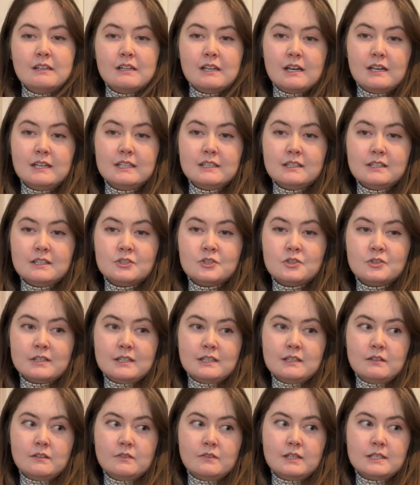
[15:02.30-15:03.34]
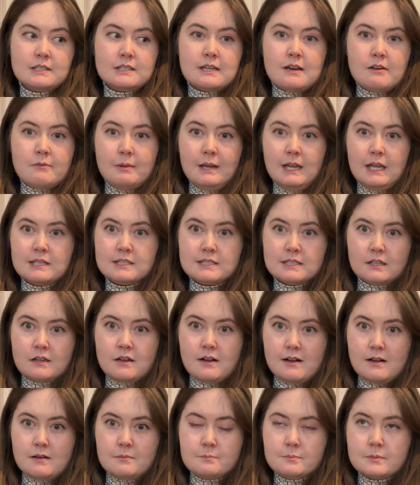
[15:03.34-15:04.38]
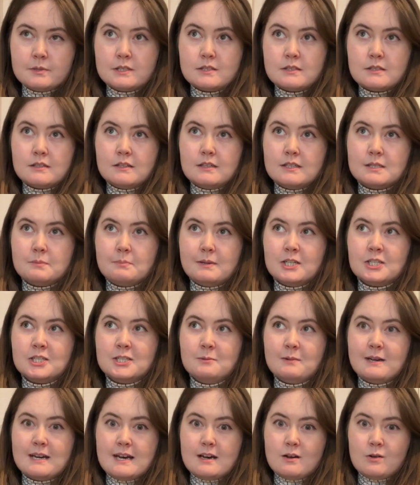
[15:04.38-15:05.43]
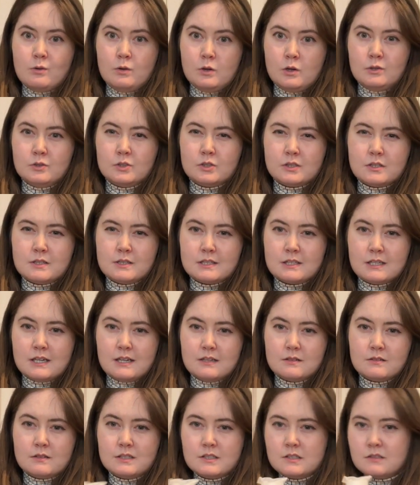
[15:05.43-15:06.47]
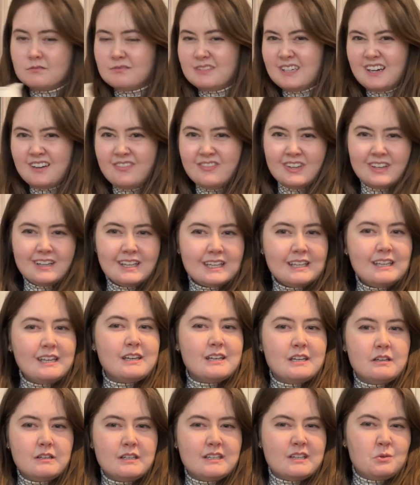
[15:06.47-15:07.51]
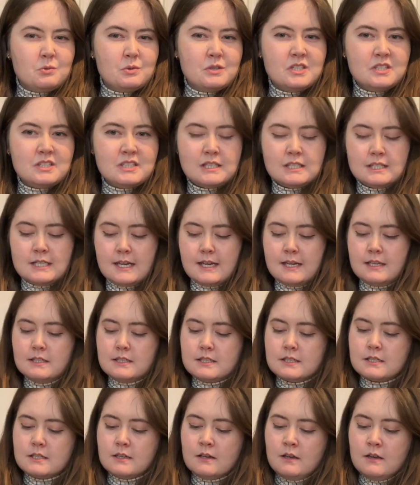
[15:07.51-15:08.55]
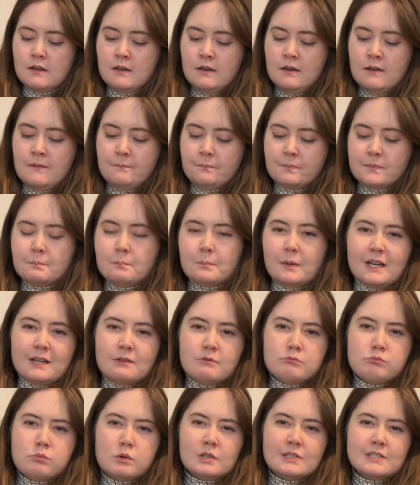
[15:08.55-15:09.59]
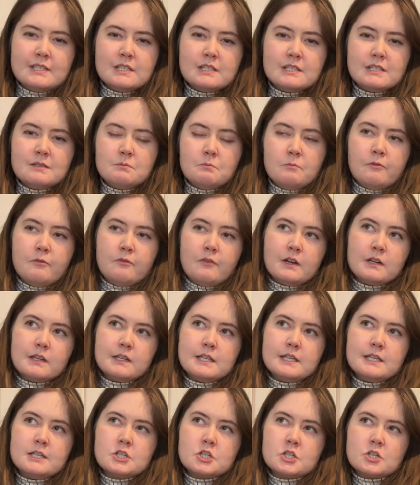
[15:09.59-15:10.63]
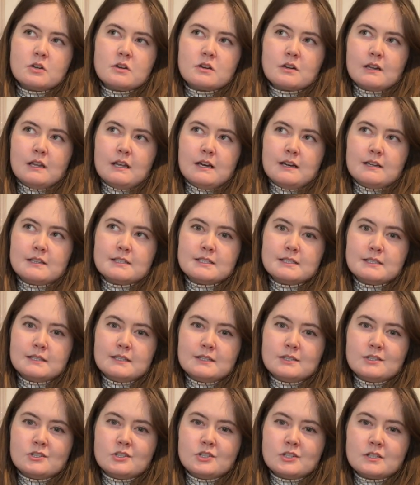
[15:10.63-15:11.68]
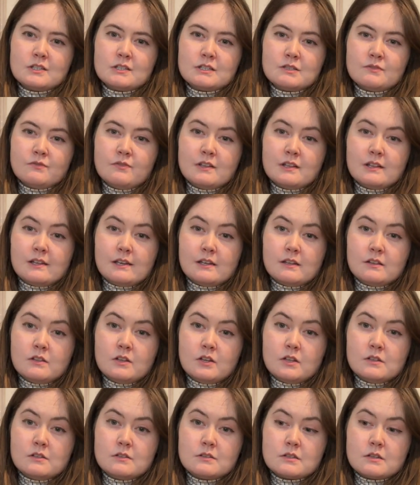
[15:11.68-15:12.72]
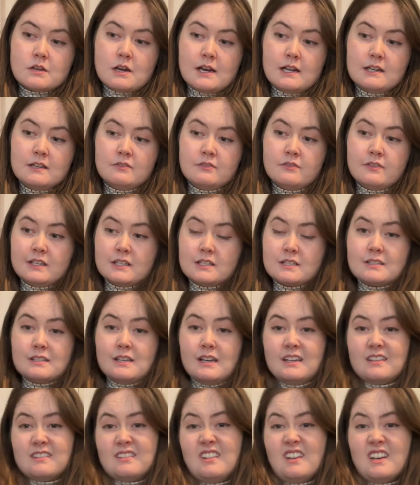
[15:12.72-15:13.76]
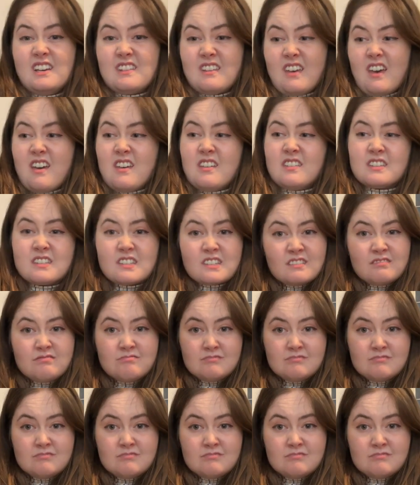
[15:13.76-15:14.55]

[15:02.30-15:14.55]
like drinking things out of plastic cups, especially where alcohol is concerned, because I feel like it alters the taste. But I wanted some funky shot glasses just for like those kind of things, like this,